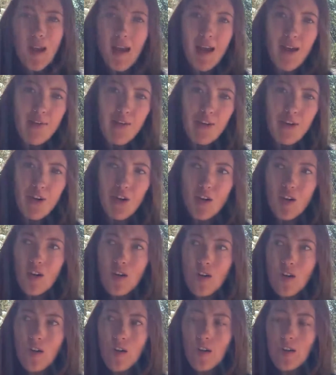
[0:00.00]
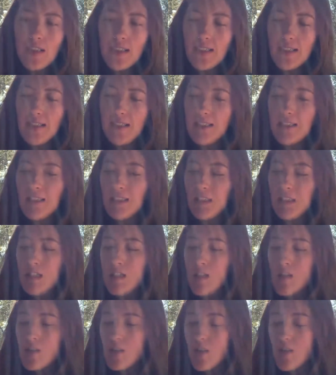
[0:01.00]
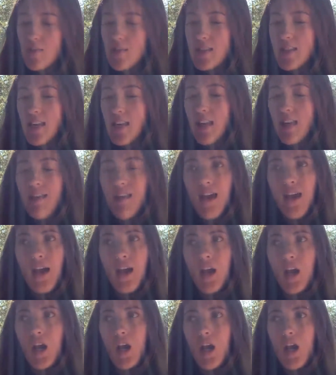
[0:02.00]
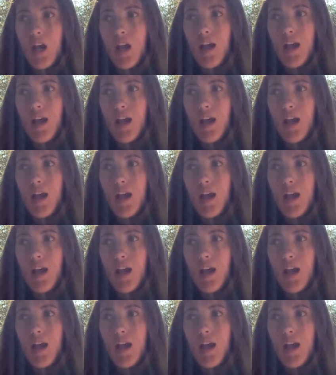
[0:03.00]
have a girl? And so I'm sitting there,